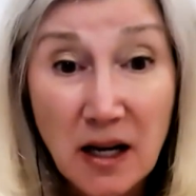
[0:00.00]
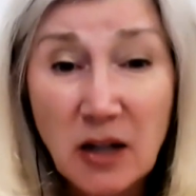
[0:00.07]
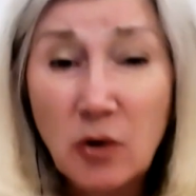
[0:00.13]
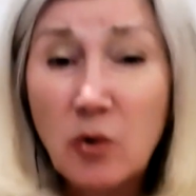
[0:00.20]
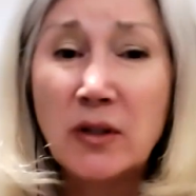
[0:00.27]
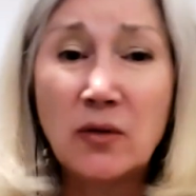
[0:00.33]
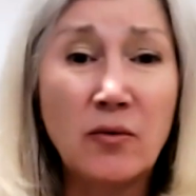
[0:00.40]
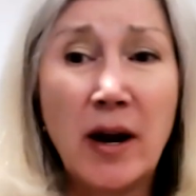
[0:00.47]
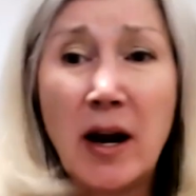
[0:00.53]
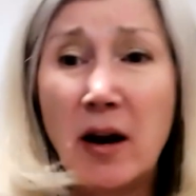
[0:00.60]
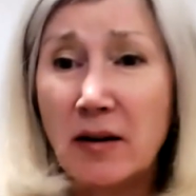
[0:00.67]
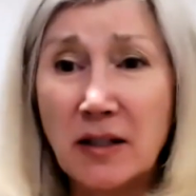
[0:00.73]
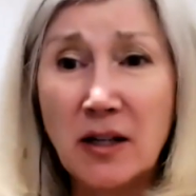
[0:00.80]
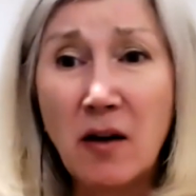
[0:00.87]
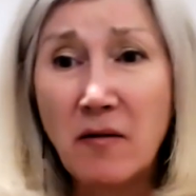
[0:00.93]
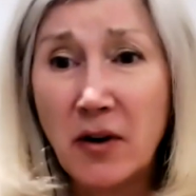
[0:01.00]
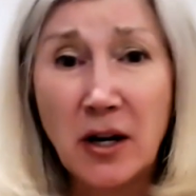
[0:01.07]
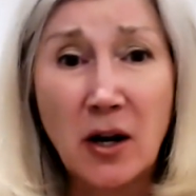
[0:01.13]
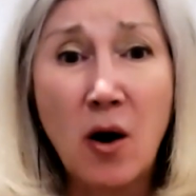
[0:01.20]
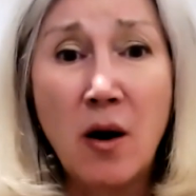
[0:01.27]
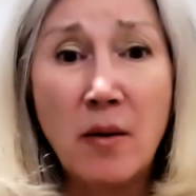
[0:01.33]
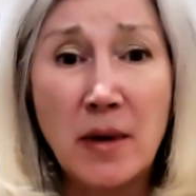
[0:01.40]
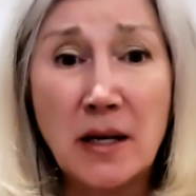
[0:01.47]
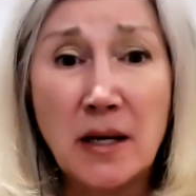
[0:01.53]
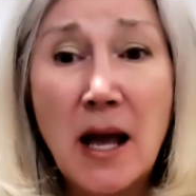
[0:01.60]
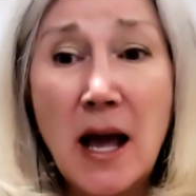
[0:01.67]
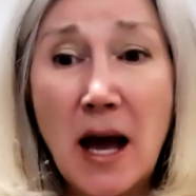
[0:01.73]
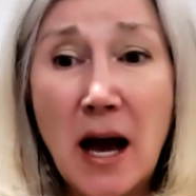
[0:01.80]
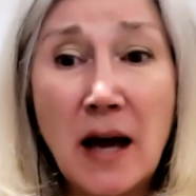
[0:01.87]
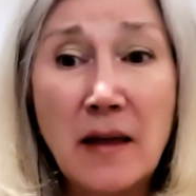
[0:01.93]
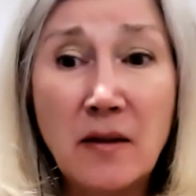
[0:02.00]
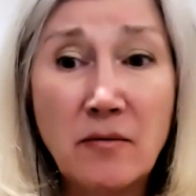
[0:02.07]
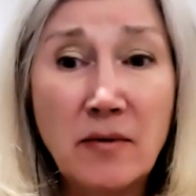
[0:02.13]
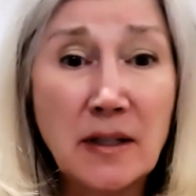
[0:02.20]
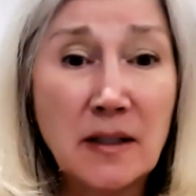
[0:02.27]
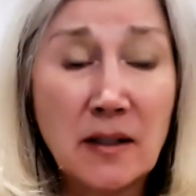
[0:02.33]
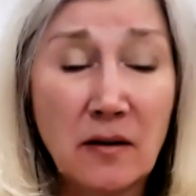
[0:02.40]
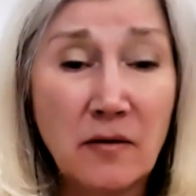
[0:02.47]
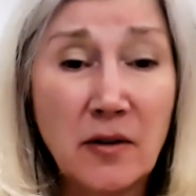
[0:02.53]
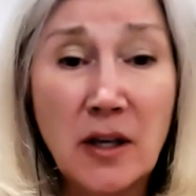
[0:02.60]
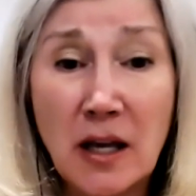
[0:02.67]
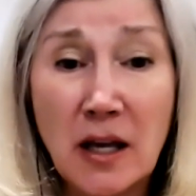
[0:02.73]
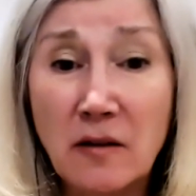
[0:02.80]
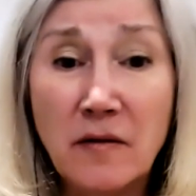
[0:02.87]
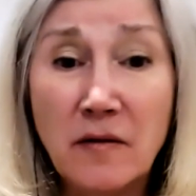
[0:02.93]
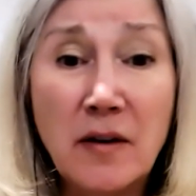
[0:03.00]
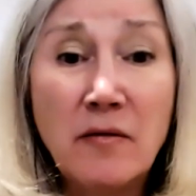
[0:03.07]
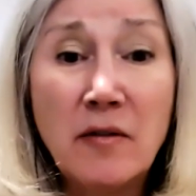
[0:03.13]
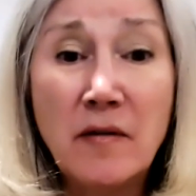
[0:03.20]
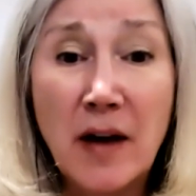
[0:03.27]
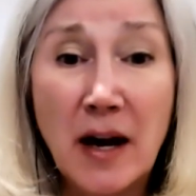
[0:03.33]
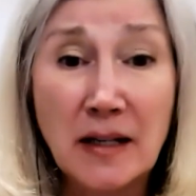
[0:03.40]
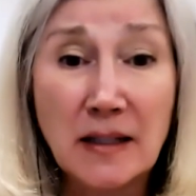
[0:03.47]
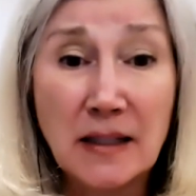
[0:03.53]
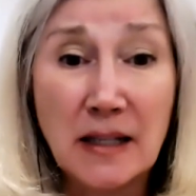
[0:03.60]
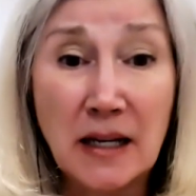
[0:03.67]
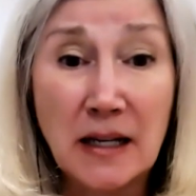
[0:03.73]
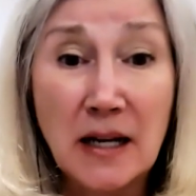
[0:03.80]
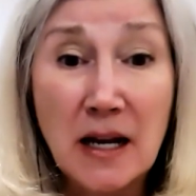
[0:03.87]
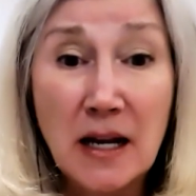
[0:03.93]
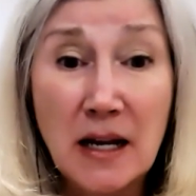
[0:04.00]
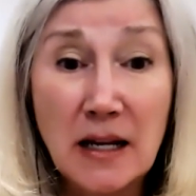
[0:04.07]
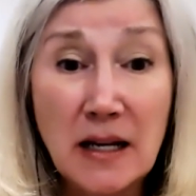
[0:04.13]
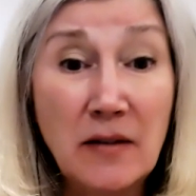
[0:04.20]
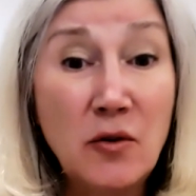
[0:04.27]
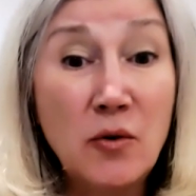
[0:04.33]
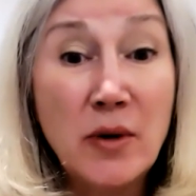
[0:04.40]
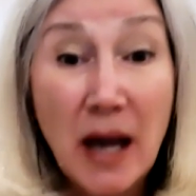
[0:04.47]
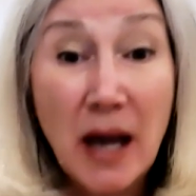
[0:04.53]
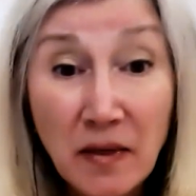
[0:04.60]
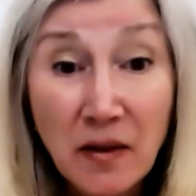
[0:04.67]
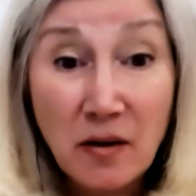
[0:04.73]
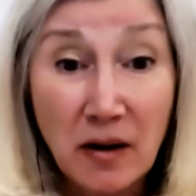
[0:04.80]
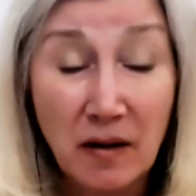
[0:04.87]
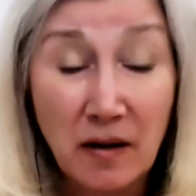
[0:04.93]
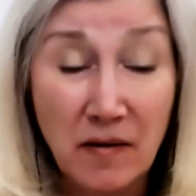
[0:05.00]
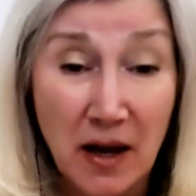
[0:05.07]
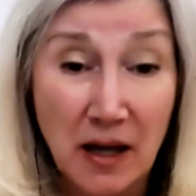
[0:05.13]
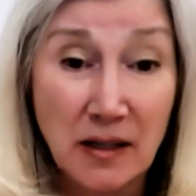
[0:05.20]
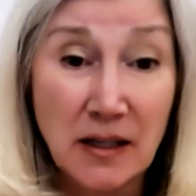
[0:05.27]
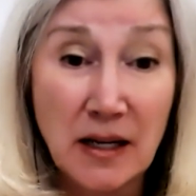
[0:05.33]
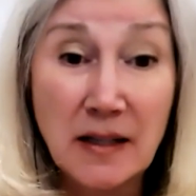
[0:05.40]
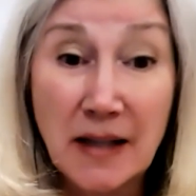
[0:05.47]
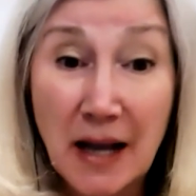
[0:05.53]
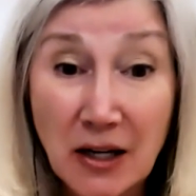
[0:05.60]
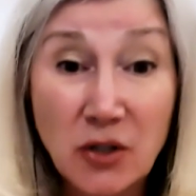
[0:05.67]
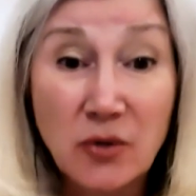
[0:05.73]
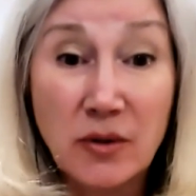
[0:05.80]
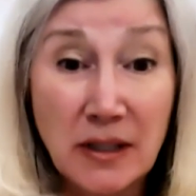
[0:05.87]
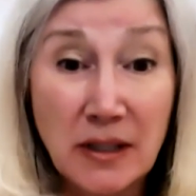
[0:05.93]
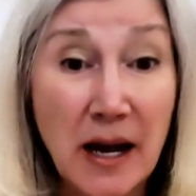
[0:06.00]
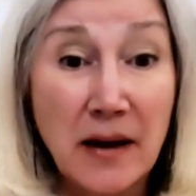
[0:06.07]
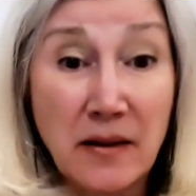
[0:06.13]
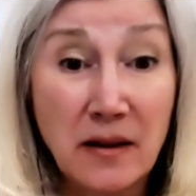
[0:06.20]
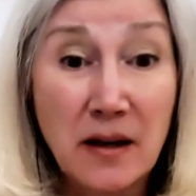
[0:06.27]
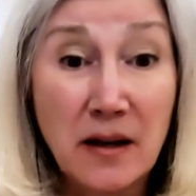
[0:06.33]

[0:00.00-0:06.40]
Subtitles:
Oh, it's rare. It's not very common. And the risk for the yellow fever vaccine, if you get the event, is actual death.